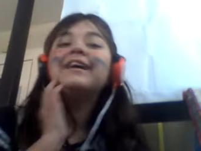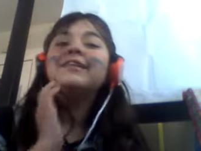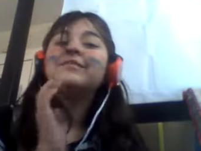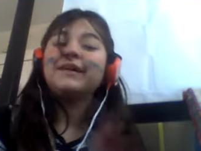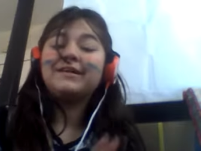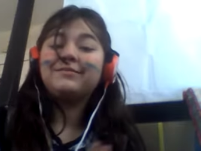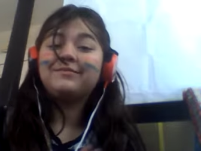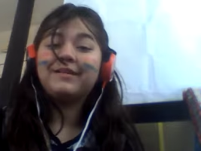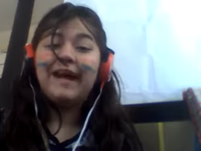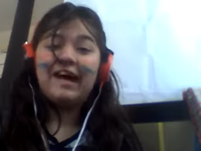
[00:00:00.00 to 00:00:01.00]
but um,
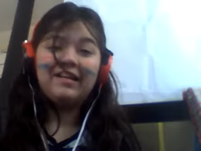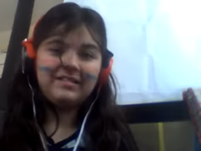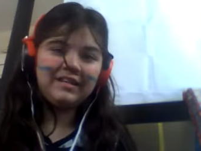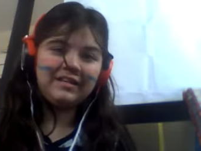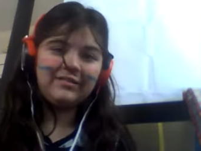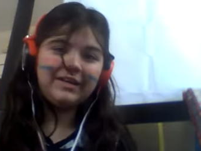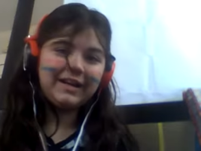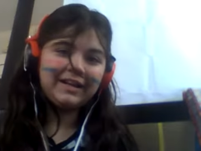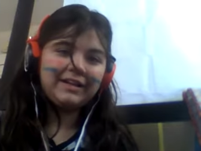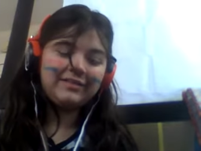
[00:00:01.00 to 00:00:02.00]
yeah, the one I
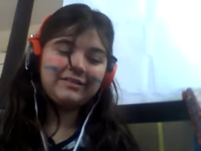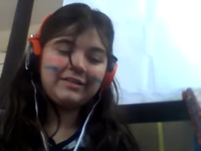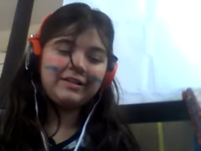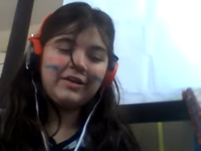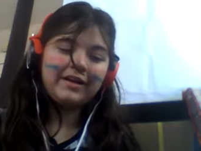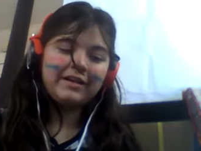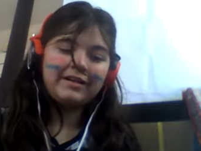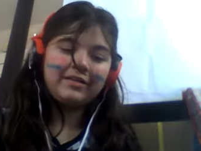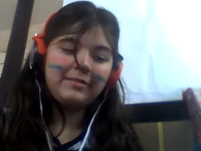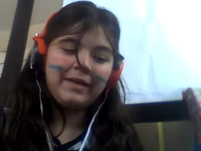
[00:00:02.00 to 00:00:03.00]
can do, the two I can
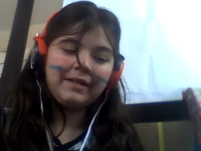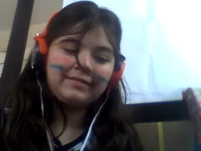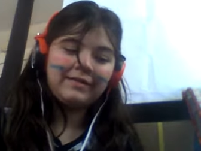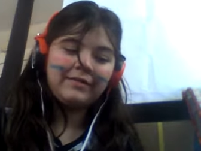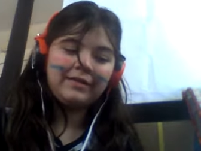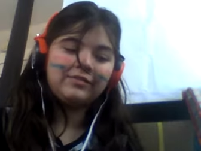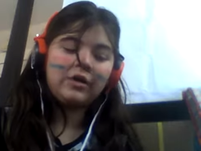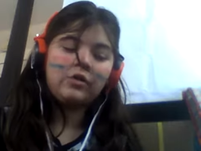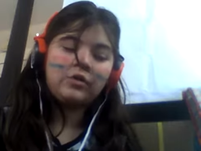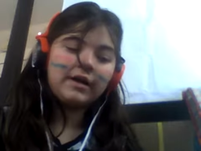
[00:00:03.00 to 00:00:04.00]
do the best though is
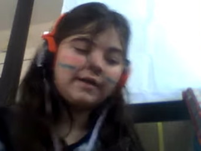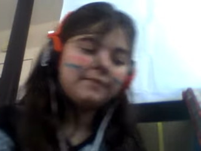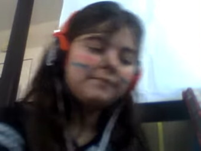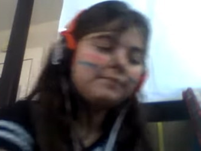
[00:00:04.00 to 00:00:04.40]
Oka.